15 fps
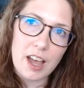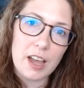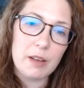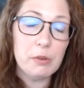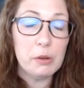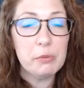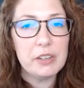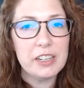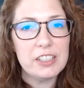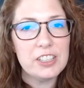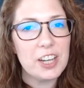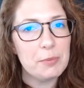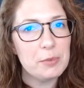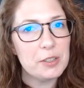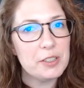I will read
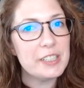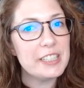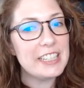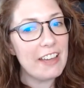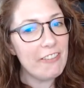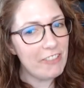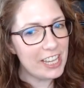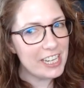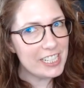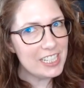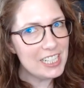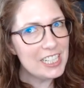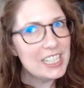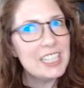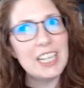chapter
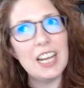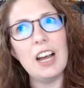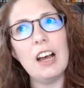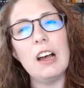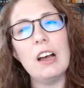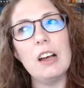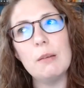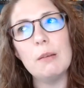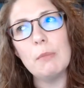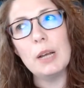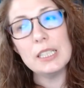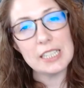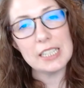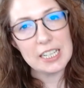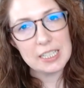7
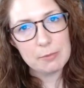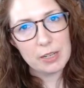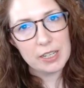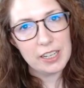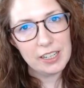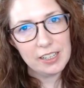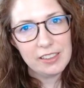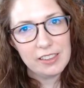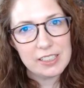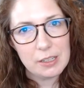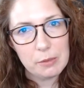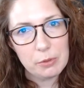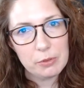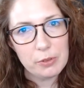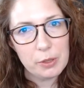next Monday, the
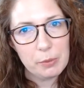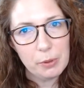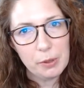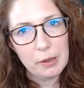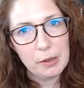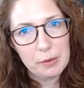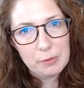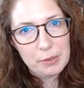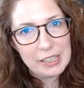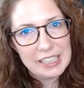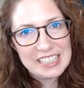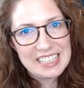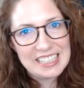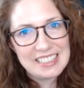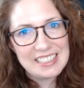day before the book
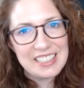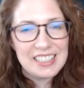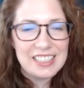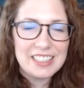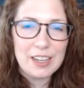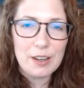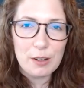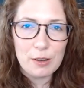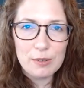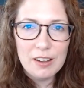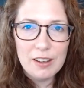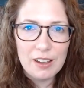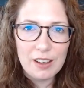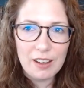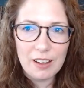releases. So
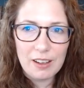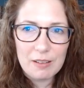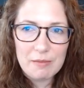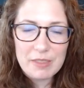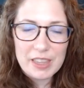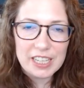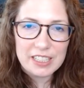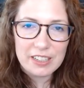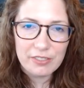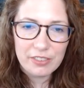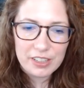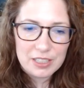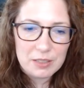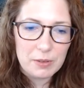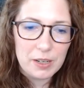that's it
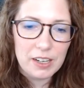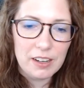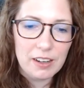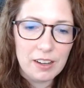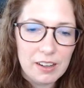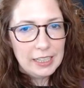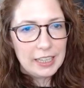for this week.